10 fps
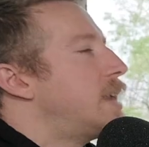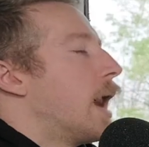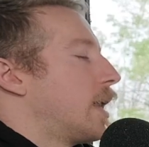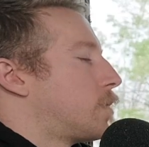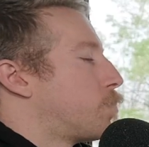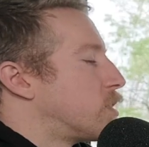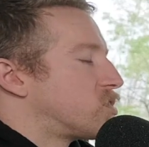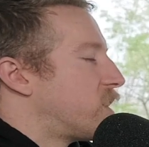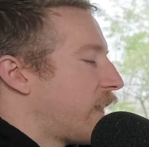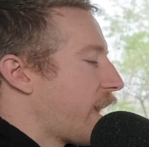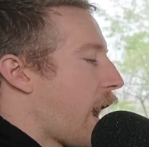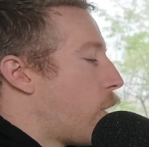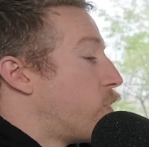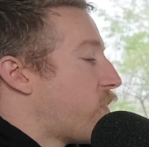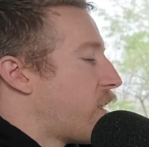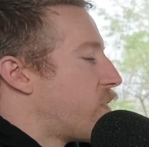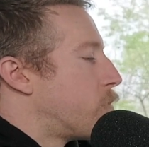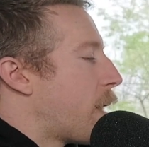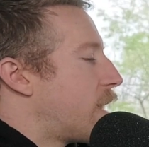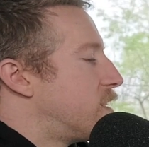Yeah, like personally, like I don't know if I'd ever
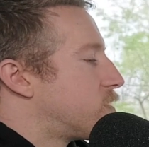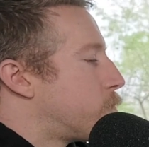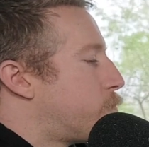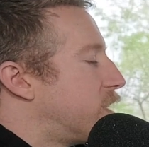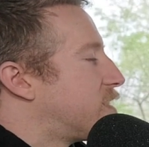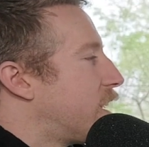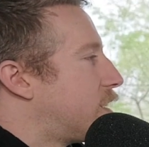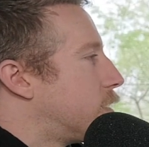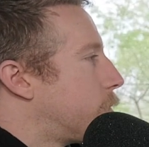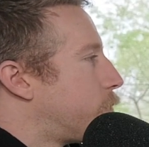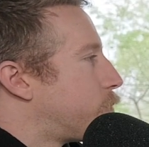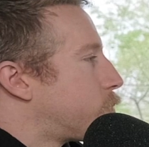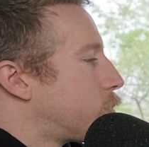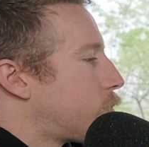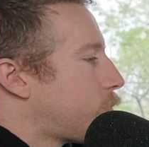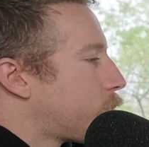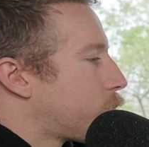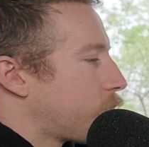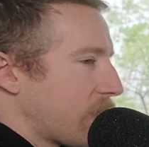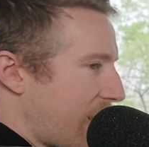buy this, but it's like
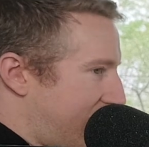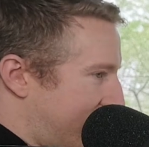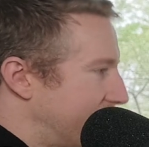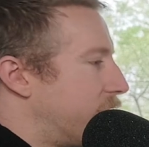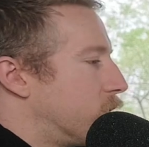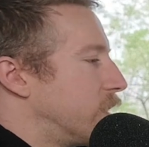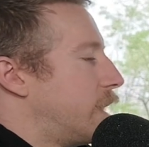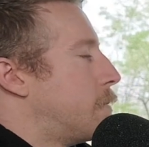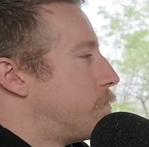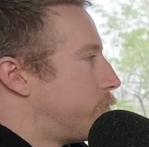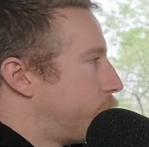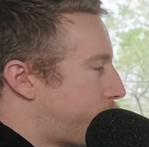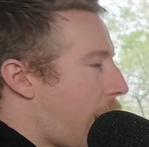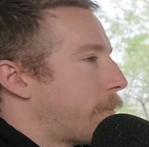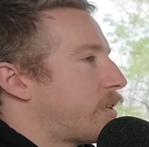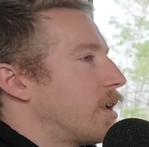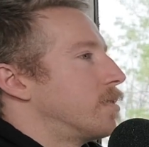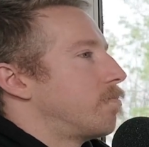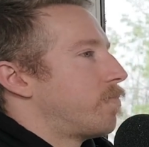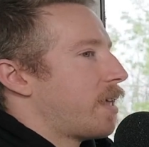it's literally
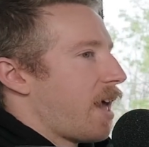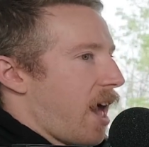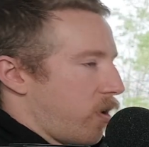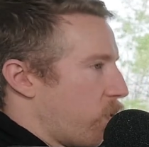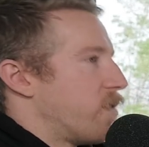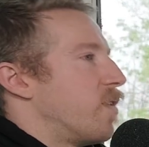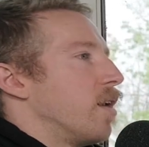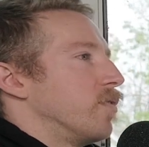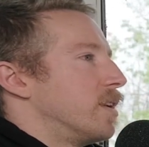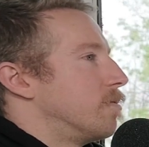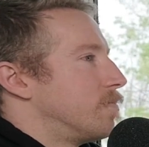Pop-Tart and red velvet.